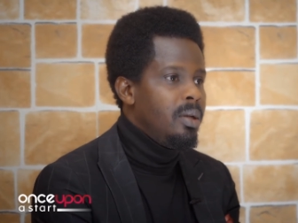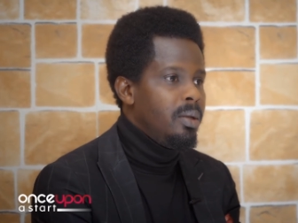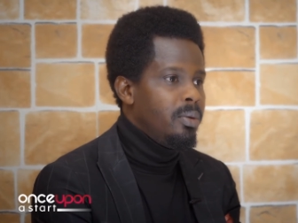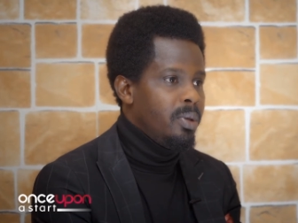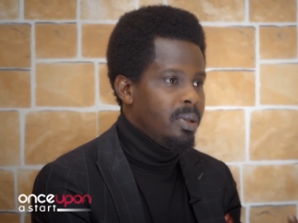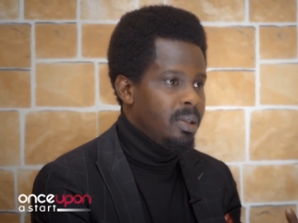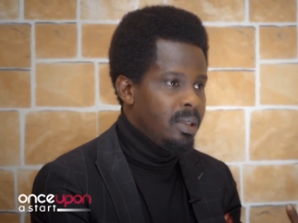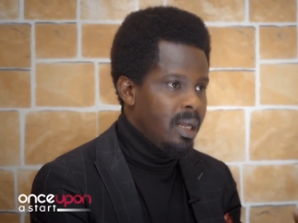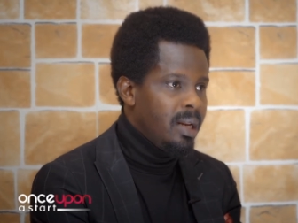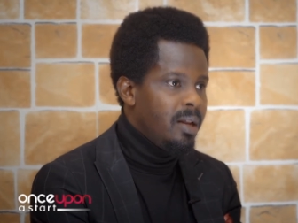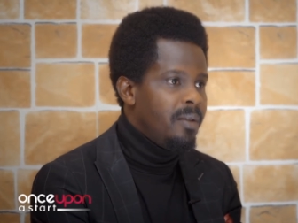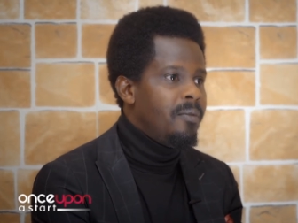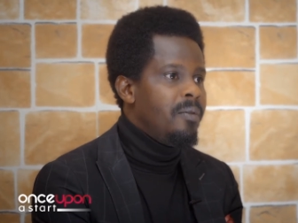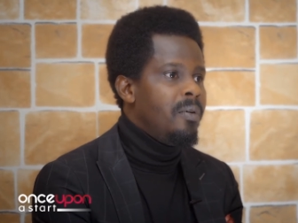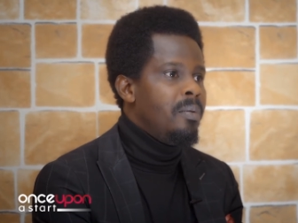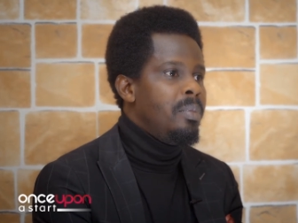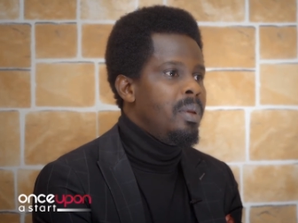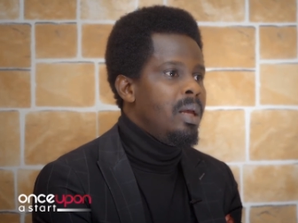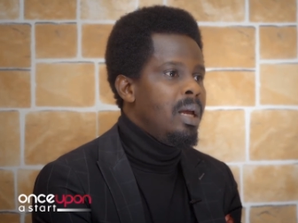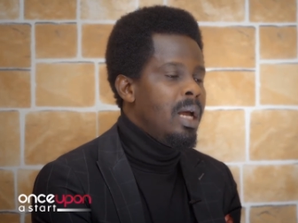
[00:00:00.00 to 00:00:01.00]
It was started
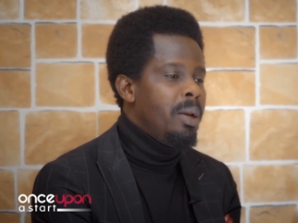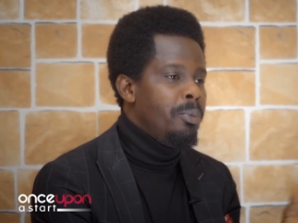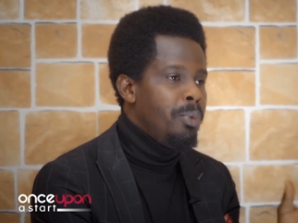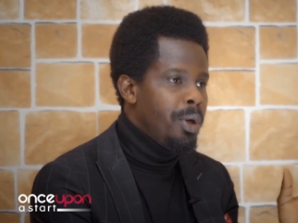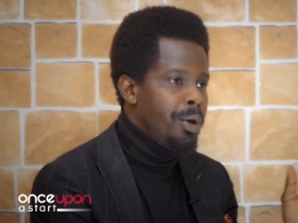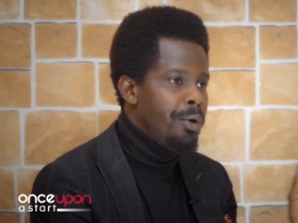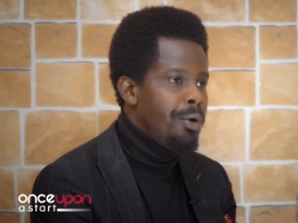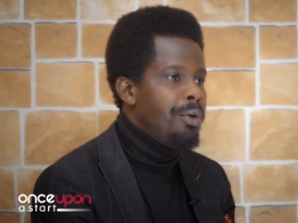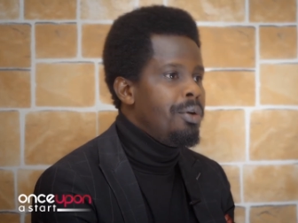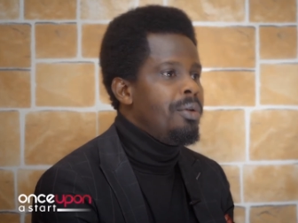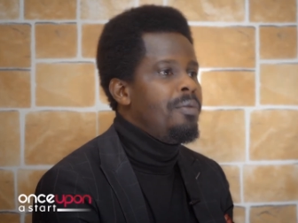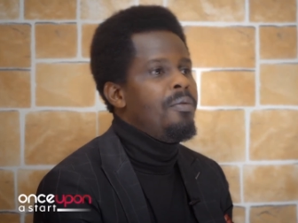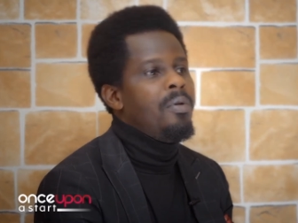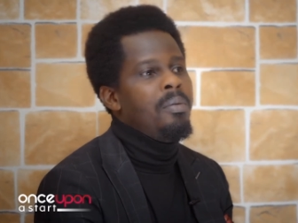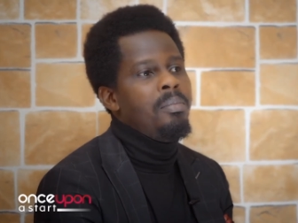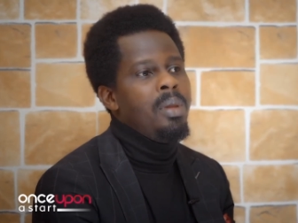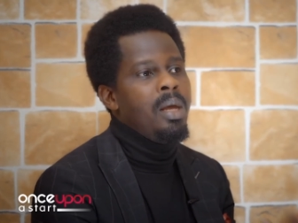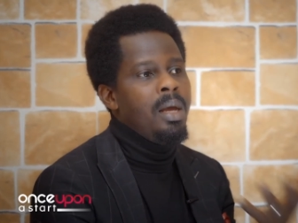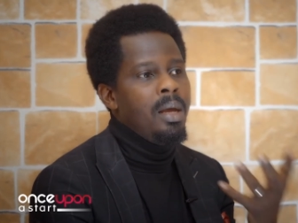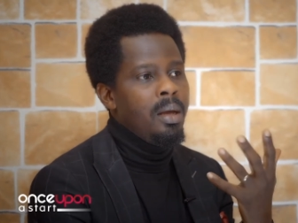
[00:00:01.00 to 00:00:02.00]
from there, and we grew it
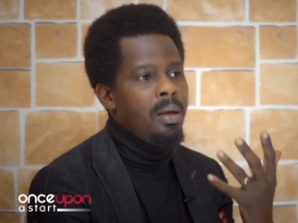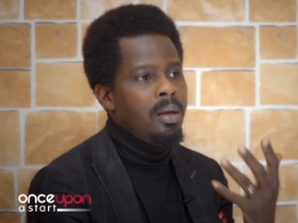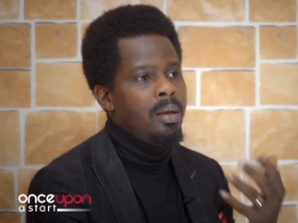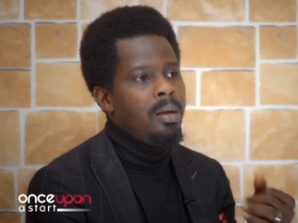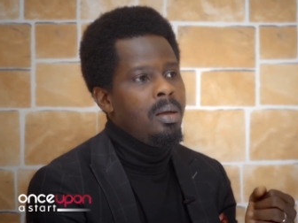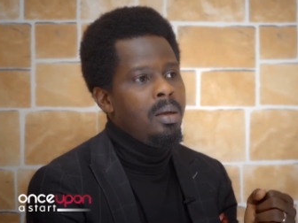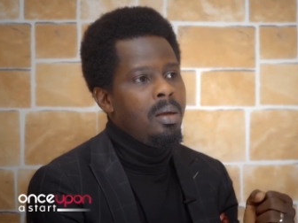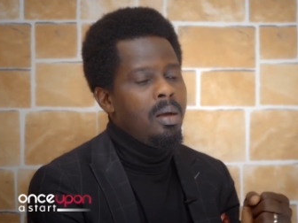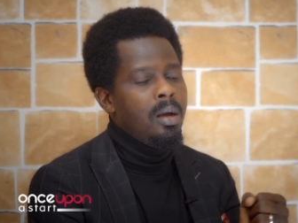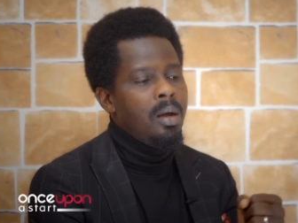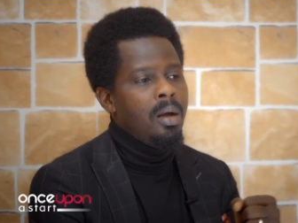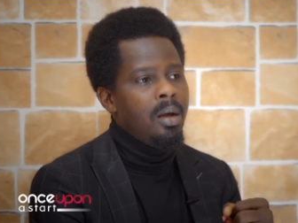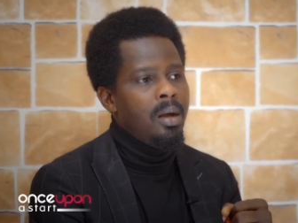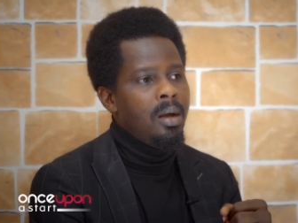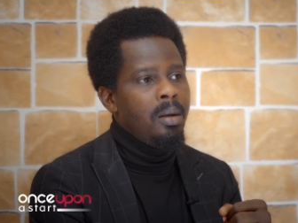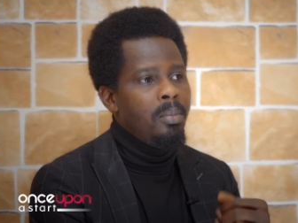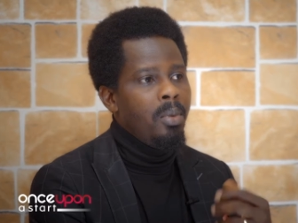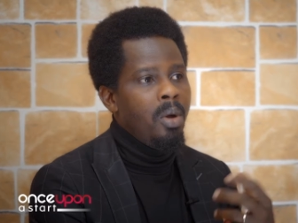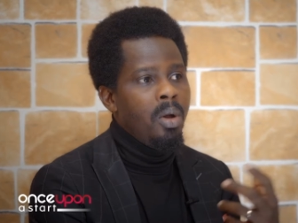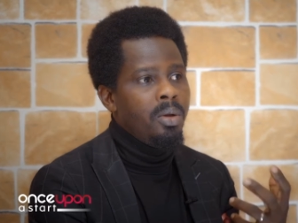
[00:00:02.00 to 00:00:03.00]
from there
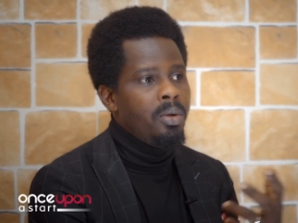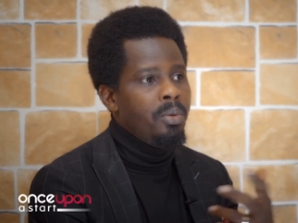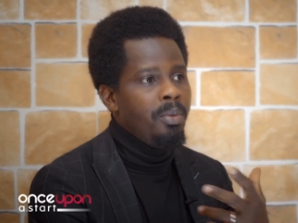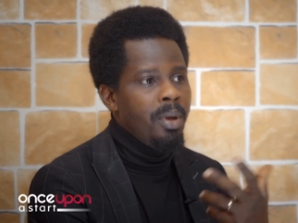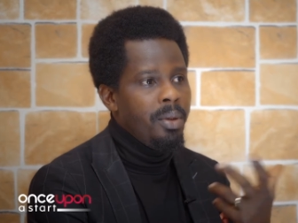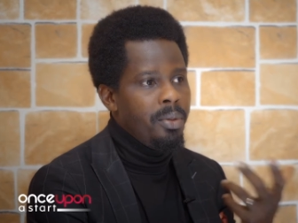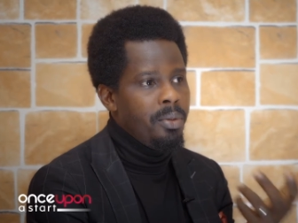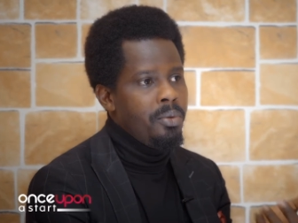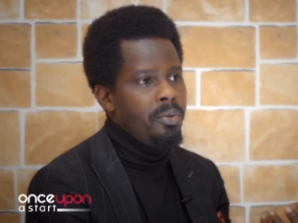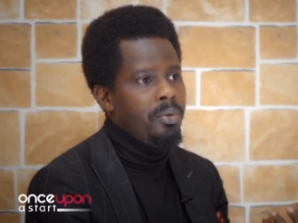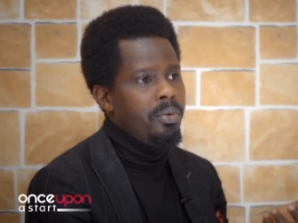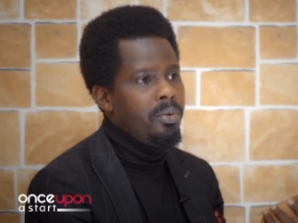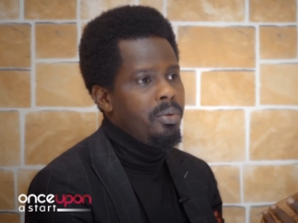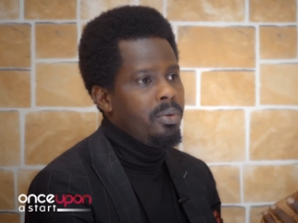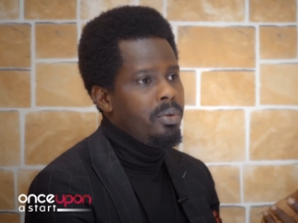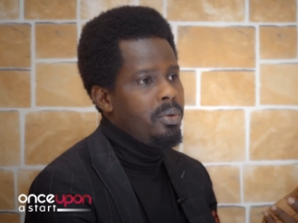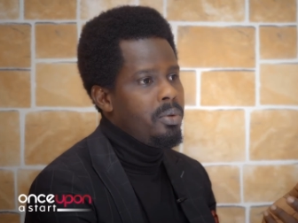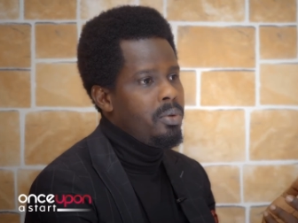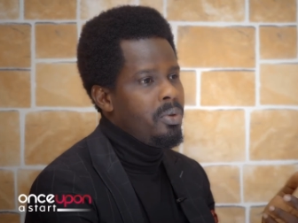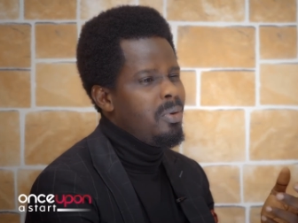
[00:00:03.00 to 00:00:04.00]
all the way through.
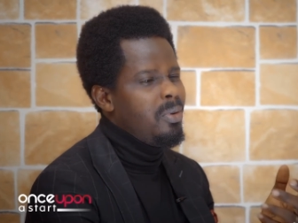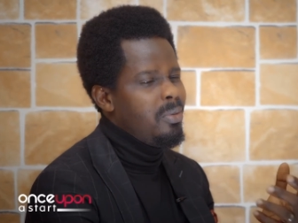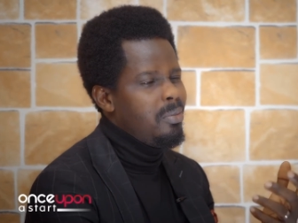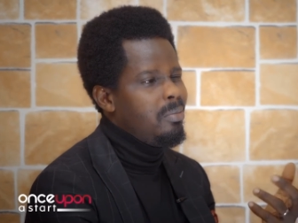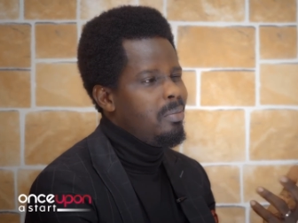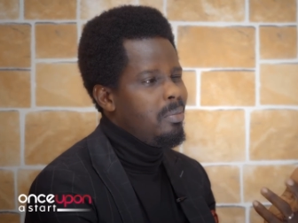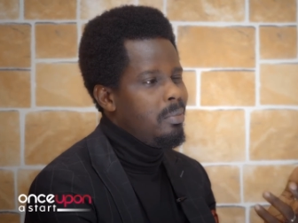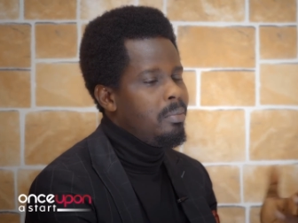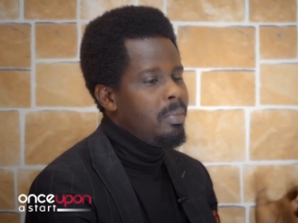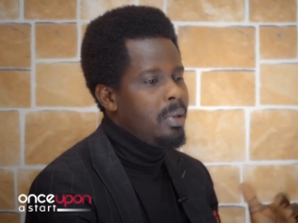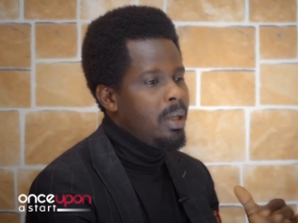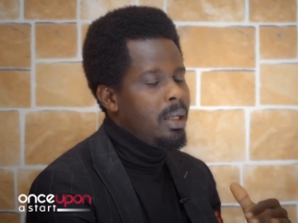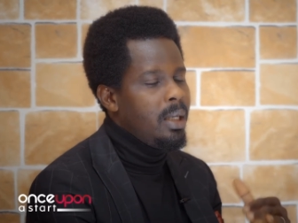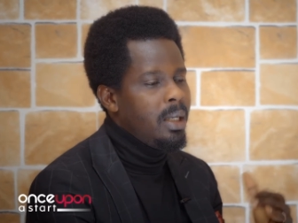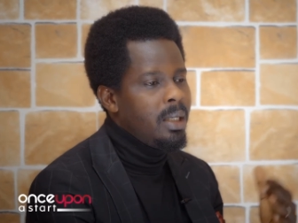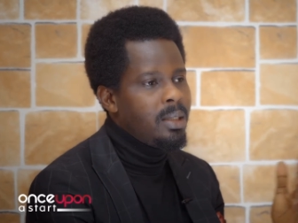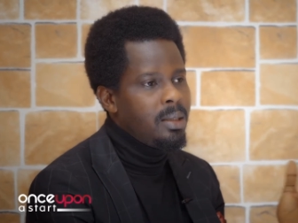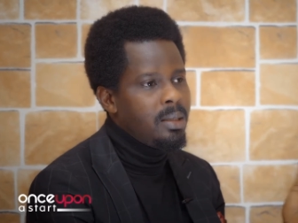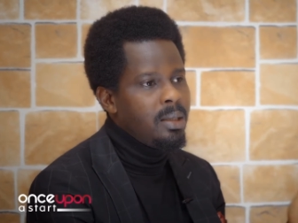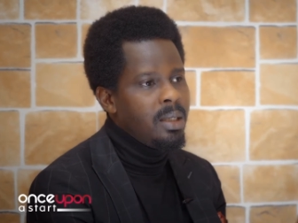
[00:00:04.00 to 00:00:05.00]
So
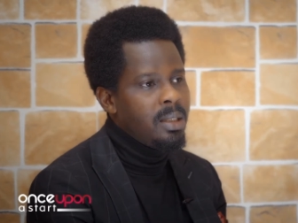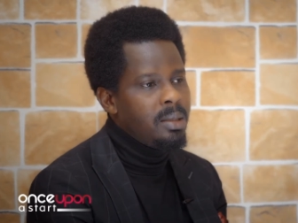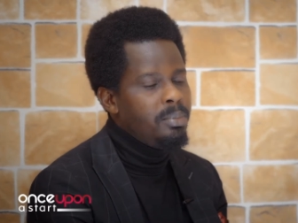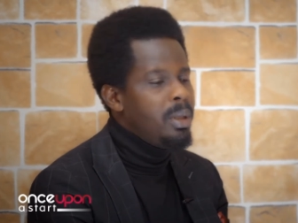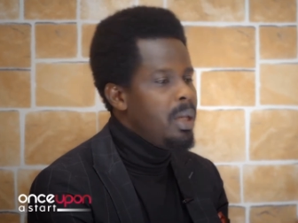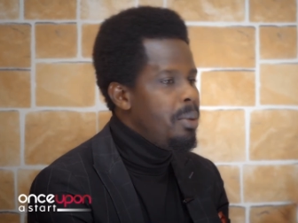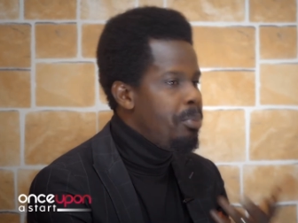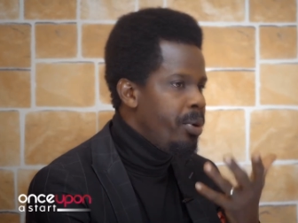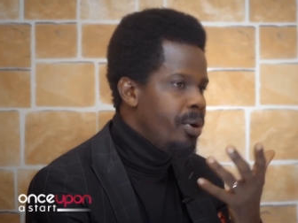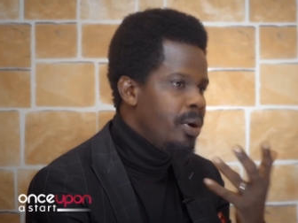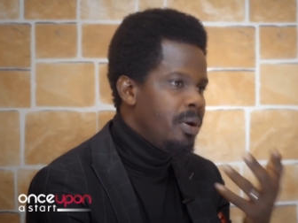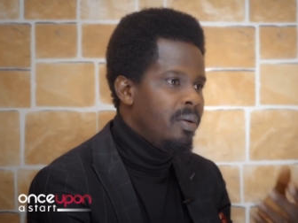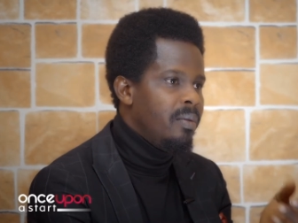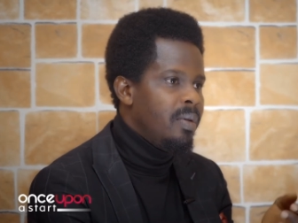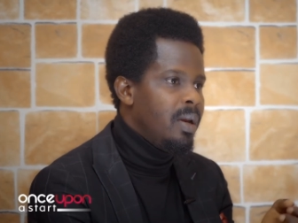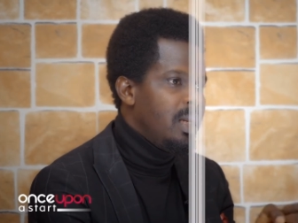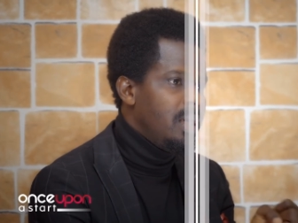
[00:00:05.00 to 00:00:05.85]
it's been a period of